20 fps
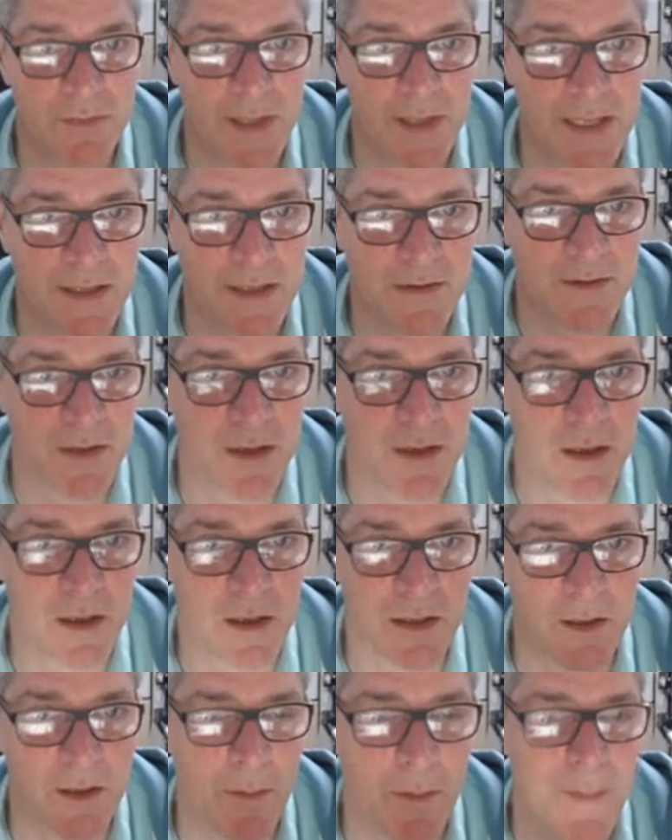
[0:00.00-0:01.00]
pins are
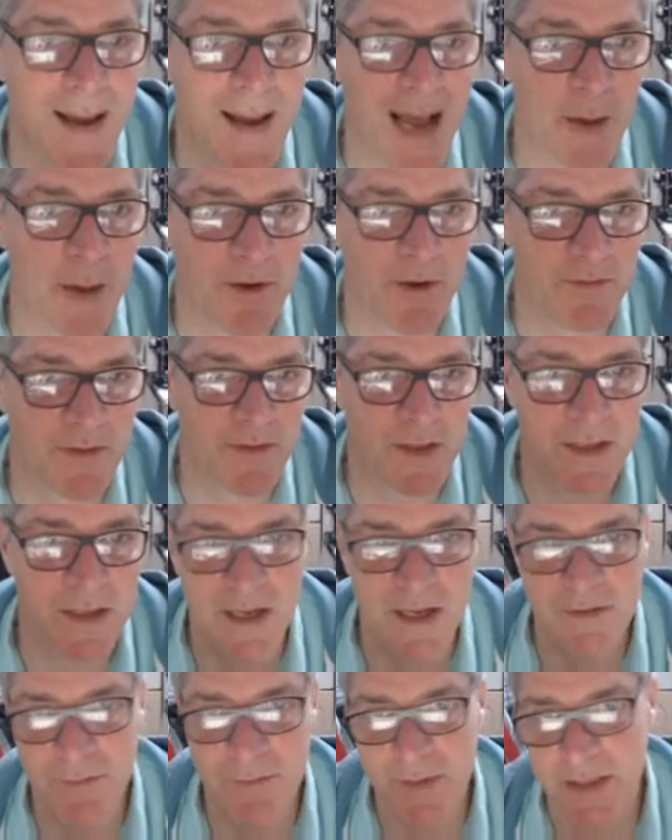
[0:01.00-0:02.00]
lower bandwidth than
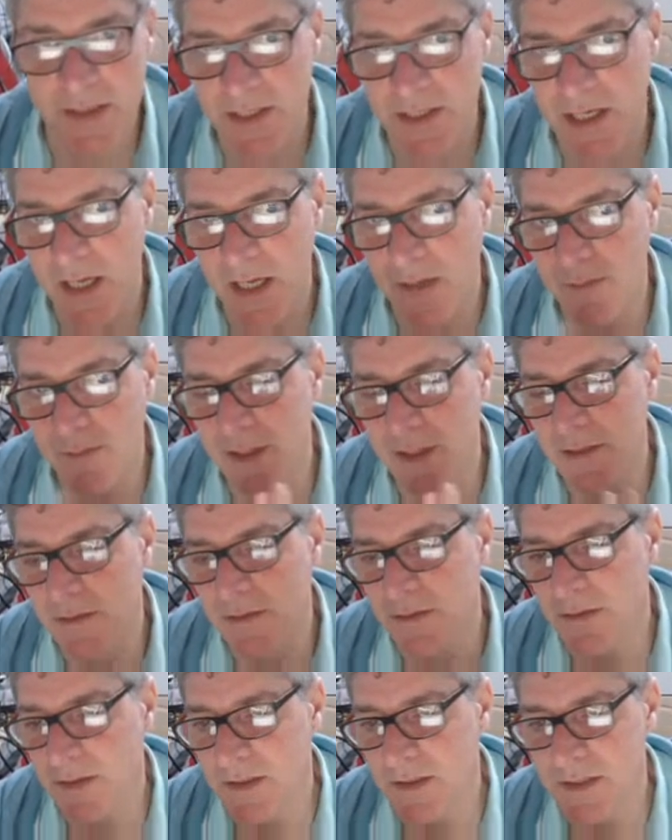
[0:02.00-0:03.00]
the FPGA
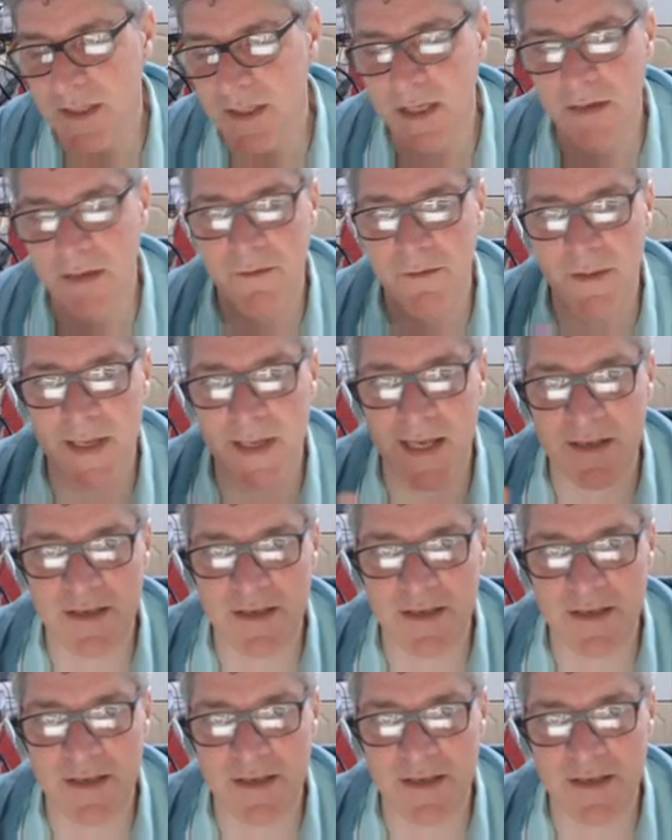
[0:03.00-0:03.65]
pins because they come from the